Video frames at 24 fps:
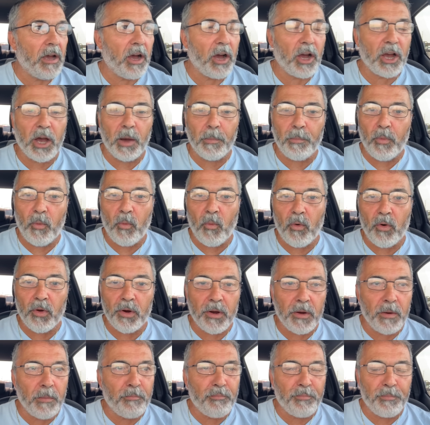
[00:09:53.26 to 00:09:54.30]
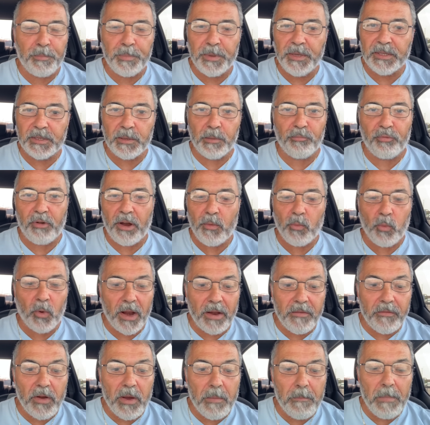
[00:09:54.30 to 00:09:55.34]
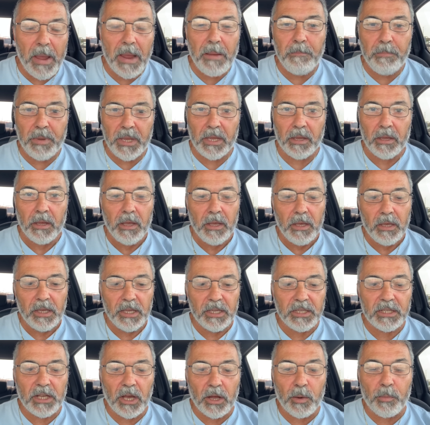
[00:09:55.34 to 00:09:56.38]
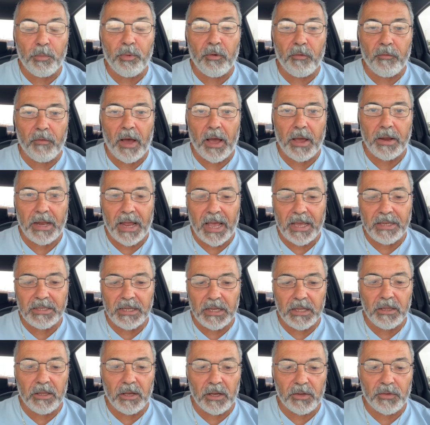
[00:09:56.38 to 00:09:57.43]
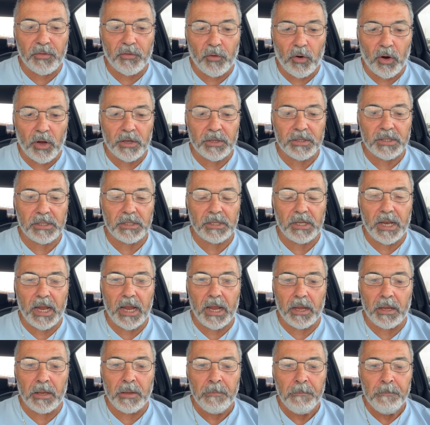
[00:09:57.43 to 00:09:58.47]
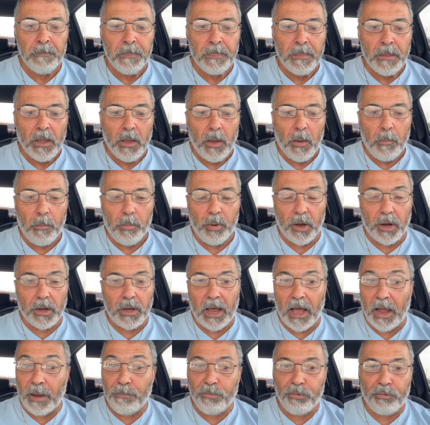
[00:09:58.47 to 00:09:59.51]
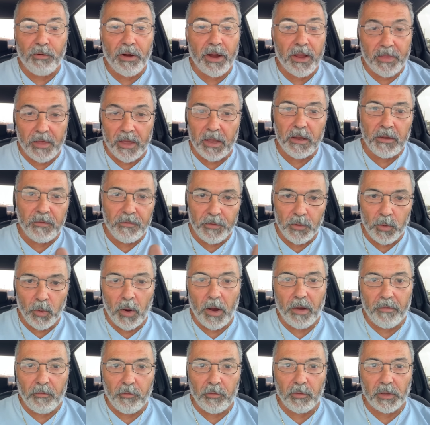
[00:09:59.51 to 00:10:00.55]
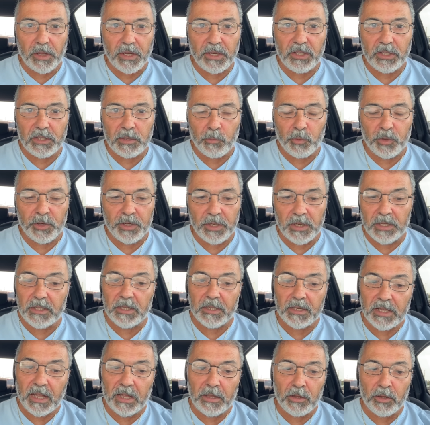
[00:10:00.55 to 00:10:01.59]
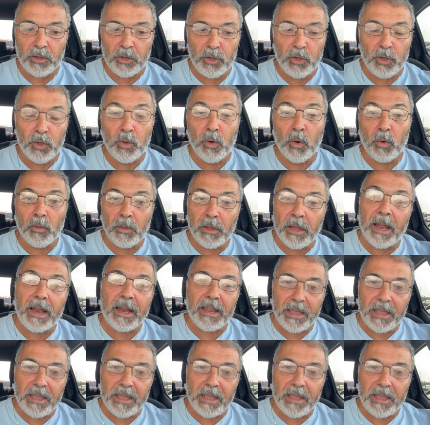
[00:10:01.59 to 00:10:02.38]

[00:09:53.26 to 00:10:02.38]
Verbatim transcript: a cup of water, a piece of bread, whatever it may be, He's going to provide as He does for us today. But I pray that if you don't have a relationship with Jesus, that you don't let it